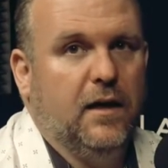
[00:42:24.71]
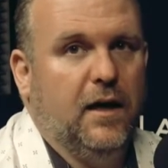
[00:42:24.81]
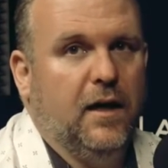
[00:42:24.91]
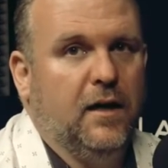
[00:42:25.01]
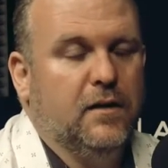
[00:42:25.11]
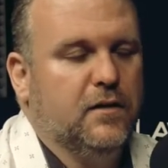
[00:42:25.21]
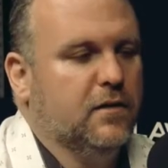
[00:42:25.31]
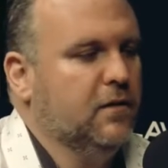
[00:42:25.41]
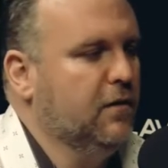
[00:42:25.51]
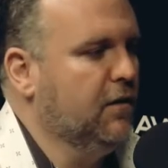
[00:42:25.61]
uh,
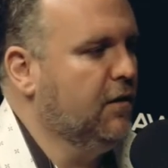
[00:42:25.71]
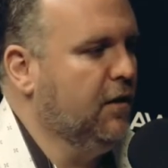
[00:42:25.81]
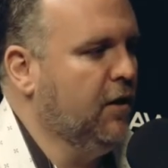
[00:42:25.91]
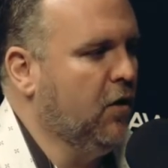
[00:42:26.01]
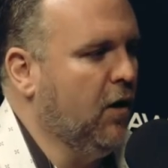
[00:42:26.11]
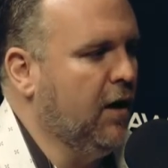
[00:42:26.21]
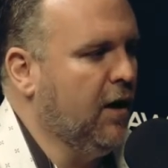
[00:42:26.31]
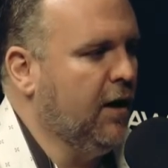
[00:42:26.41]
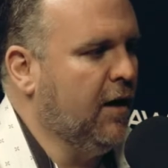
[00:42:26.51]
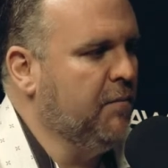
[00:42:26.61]
you know,
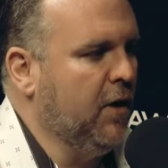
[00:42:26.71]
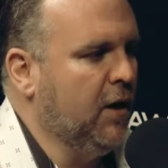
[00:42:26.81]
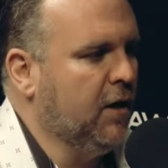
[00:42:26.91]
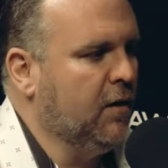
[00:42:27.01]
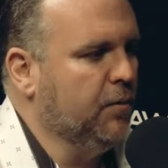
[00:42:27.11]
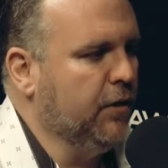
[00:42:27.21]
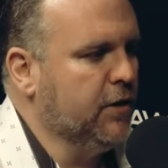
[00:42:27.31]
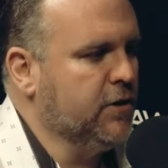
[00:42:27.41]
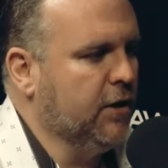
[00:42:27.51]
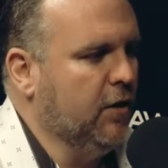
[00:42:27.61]
I, I, got married a couple
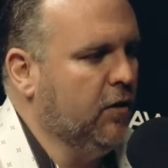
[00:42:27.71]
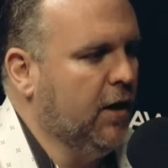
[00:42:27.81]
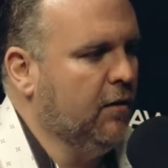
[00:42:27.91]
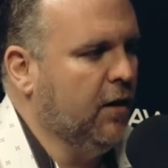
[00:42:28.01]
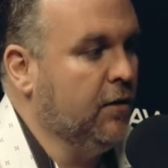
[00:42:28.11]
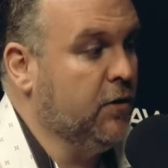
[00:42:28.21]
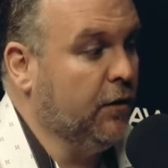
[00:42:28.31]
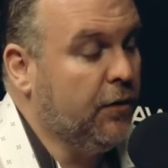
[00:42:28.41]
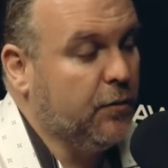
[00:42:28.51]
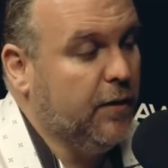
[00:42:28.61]
years ago and I, I
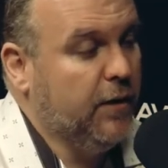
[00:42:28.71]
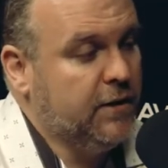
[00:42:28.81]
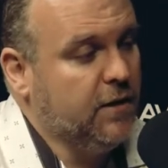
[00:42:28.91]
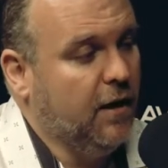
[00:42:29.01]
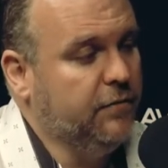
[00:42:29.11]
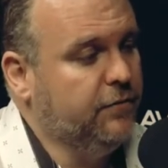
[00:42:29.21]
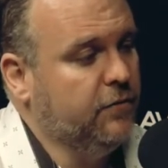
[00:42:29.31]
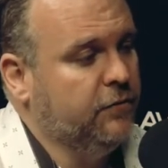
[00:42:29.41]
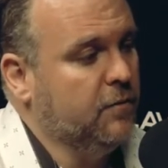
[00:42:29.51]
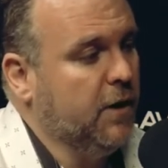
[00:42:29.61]
took three weeks off
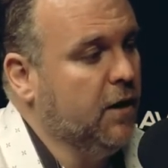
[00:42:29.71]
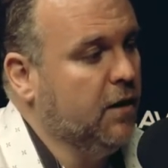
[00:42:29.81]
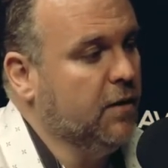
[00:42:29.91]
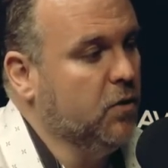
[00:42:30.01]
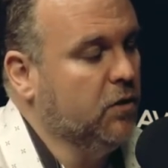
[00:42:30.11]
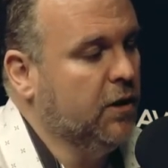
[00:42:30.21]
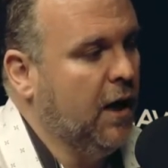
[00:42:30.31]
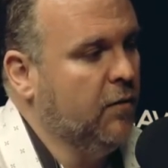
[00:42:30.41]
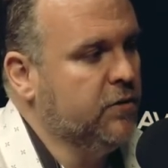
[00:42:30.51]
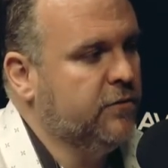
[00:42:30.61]
for, for my honeymoon. And
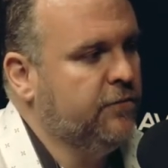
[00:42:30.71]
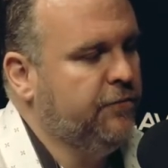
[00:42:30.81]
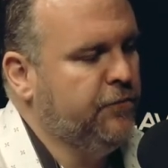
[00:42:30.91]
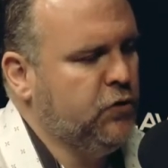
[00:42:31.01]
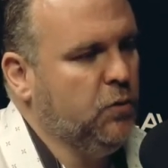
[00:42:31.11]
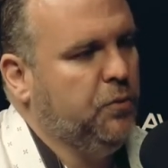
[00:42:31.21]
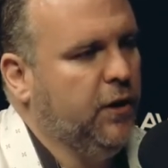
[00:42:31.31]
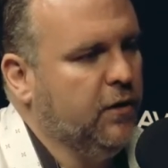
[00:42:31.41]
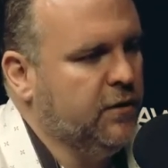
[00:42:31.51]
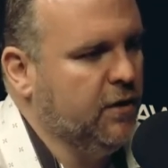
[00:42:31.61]
I was super
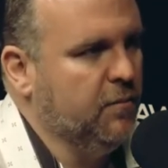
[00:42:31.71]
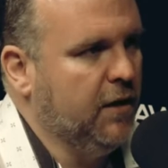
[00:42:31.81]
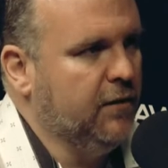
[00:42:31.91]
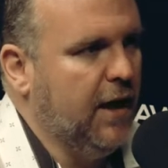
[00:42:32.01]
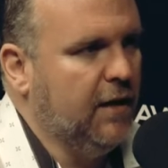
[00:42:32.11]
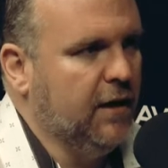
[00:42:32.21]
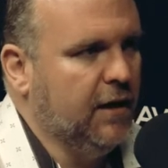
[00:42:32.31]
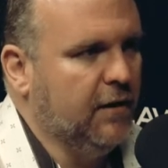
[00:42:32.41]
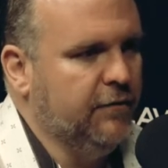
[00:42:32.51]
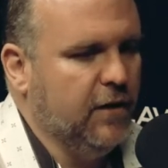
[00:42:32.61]
guilty about that.
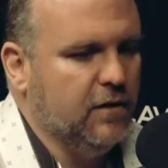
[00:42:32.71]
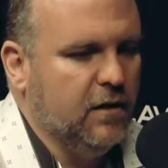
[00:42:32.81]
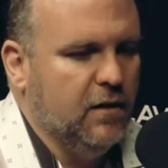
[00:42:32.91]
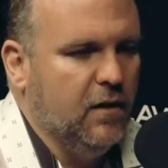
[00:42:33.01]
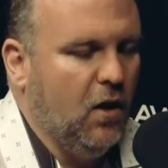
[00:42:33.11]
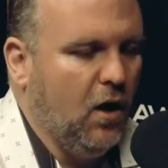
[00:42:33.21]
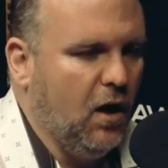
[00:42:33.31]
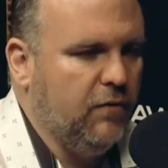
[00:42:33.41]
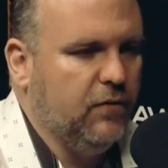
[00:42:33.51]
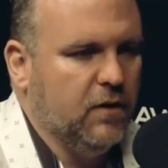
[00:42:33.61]
Like, I felt
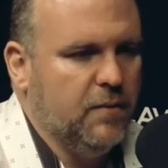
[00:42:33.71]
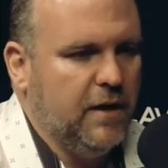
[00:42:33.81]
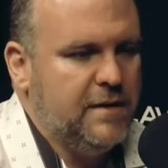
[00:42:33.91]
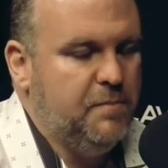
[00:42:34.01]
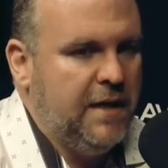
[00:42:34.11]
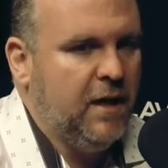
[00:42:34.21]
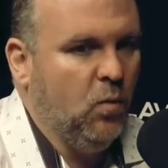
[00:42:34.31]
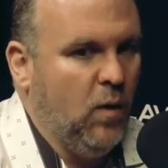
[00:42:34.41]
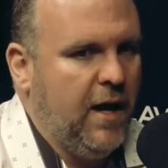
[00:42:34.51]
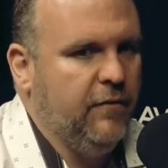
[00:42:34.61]
awful about being
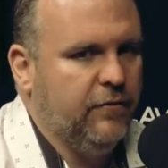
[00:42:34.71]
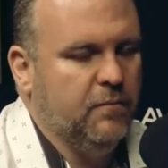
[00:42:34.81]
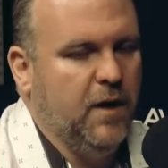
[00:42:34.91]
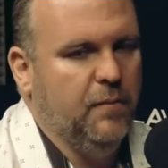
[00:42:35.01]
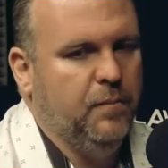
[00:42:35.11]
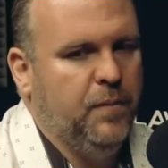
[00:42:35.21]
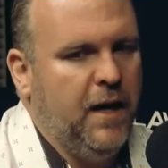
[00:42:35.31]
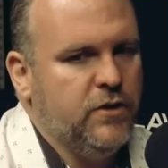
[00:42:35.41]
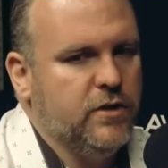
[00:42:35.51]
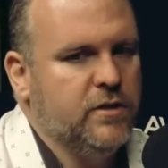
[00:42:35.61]
away from my
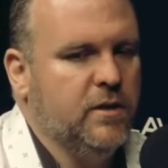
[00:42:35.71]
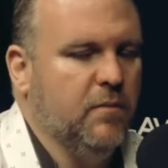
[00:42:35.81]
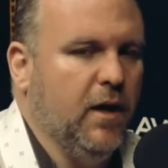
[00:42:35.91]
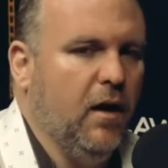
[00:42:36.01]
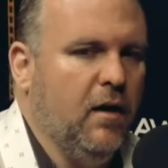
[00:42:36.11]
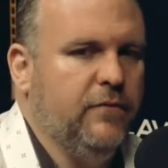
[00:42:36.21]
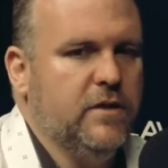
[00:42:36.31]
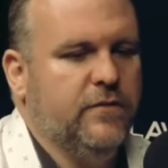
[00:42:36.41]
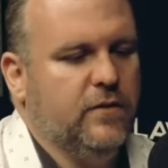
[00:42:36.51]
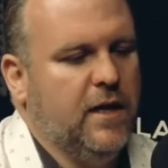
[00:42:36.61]
patients and my
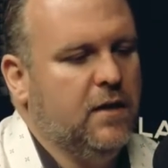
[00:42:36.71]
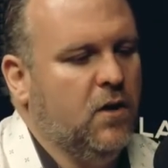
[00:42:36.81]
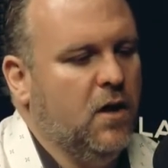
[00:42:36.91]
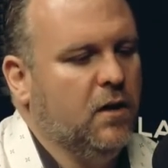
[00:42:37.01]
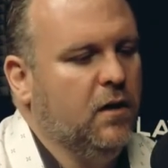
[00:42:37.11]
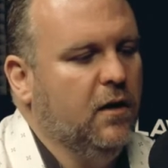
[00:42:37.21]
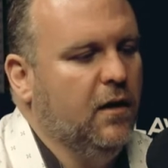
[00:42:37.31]
office for that long.